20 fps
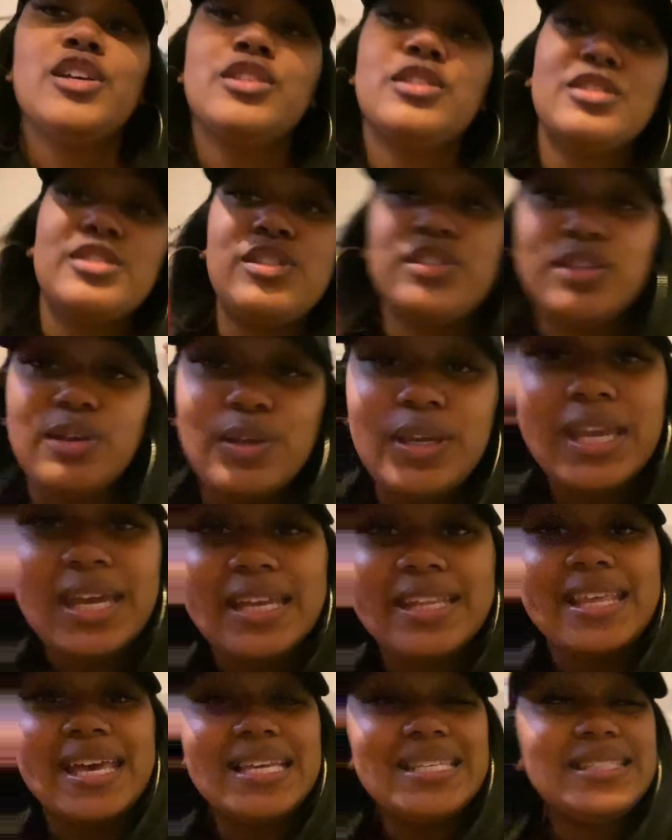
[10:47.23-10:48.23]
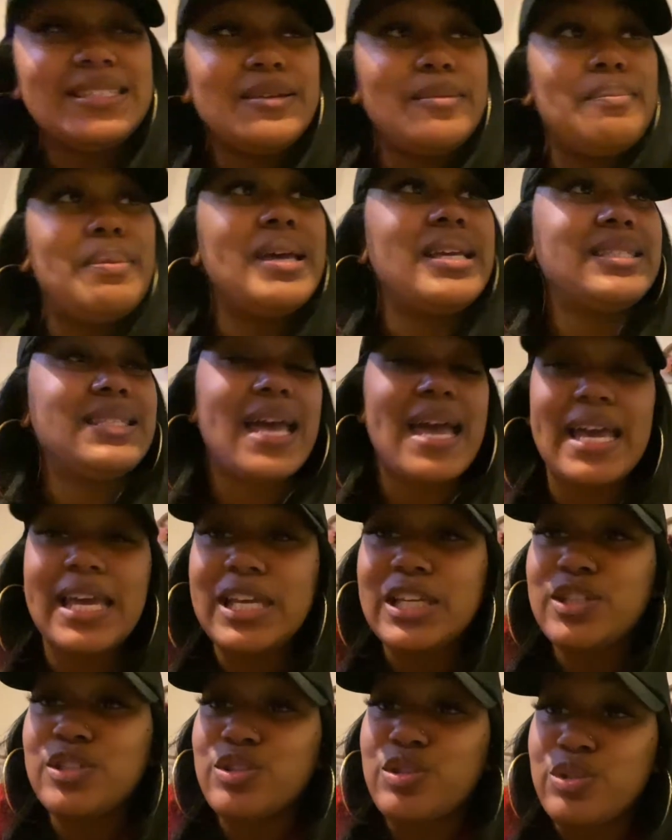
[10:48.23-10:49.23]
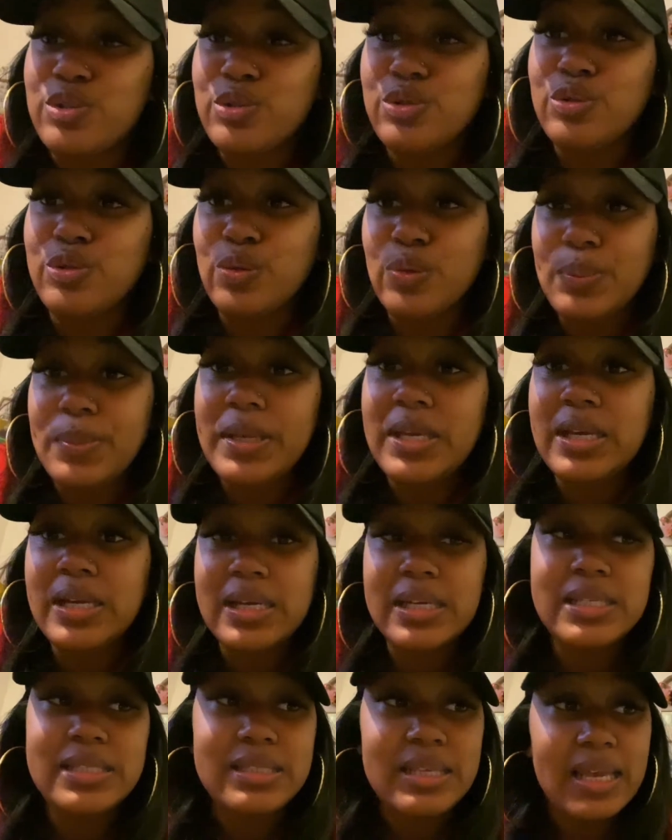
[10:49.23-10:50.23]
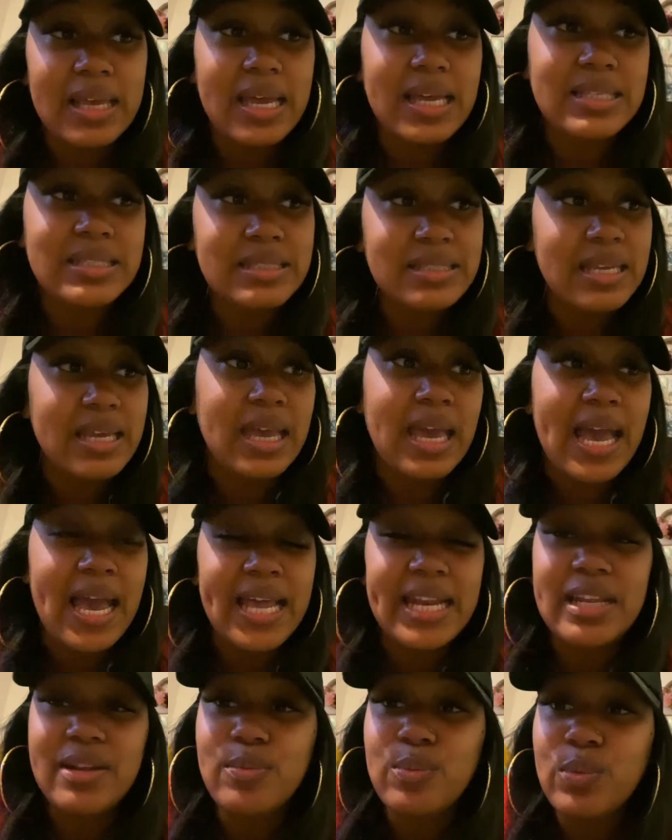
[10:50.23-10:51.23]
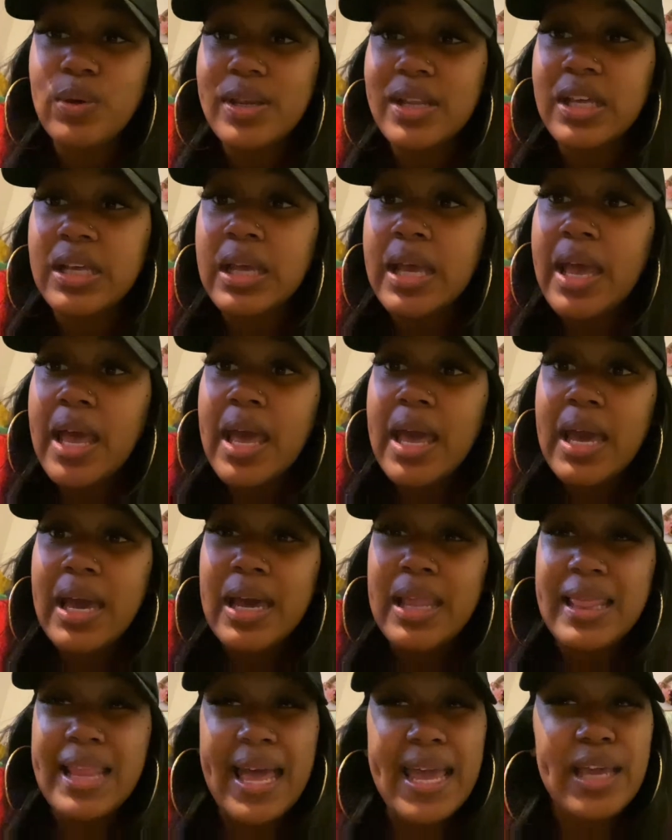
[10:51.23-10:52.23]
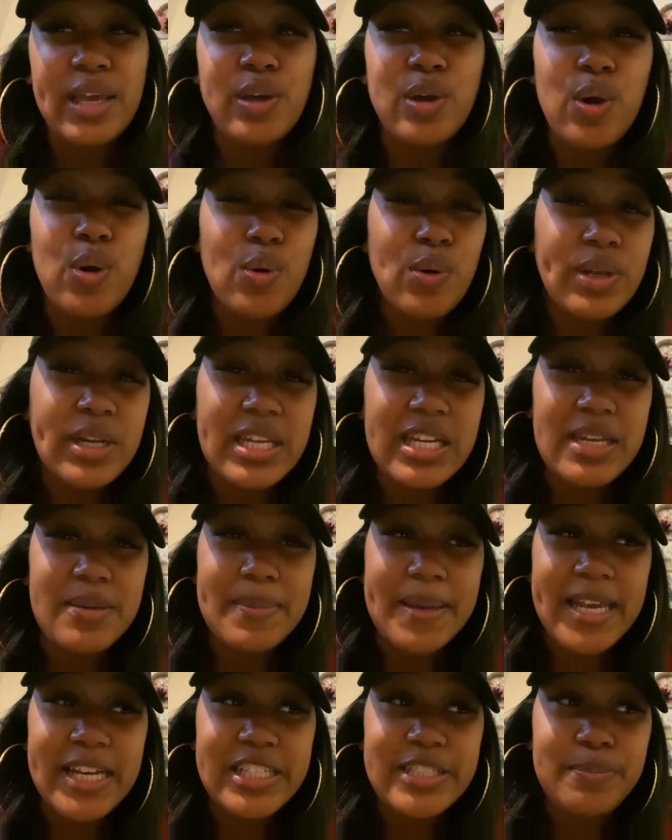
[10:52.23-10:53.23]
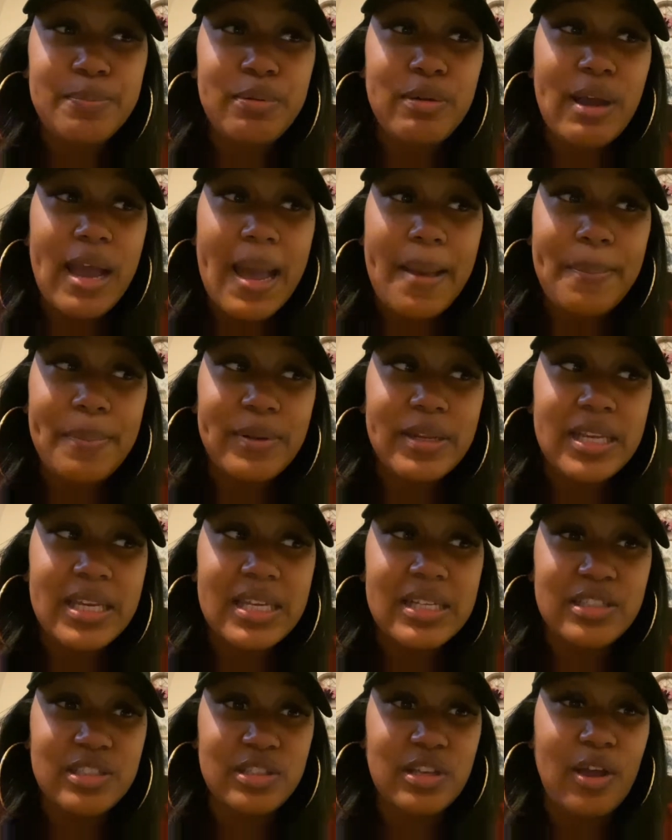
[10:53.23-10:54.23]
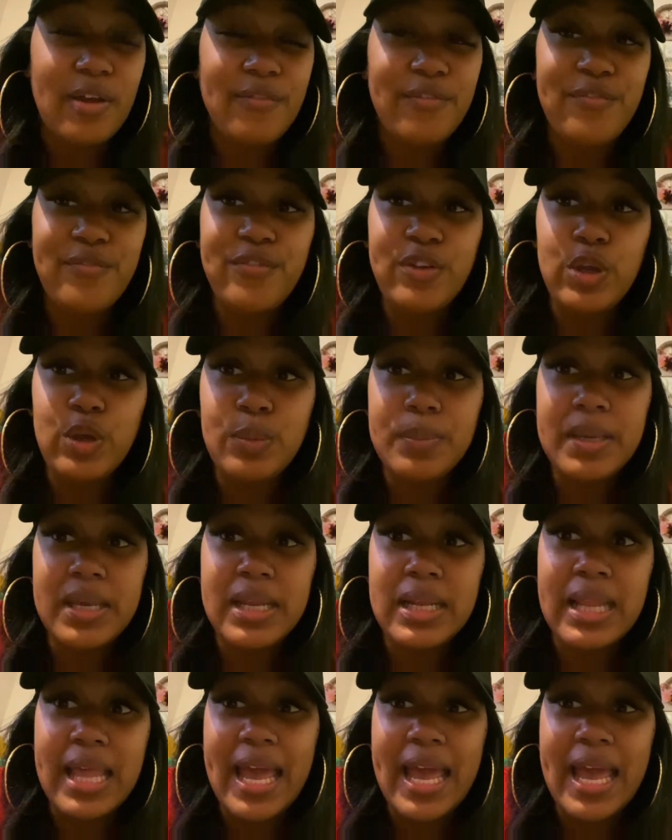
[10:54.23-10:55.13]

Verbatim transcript: So yeah, that's the best I can do, because like I said, I didn't want to like go on anybody's property and start filming.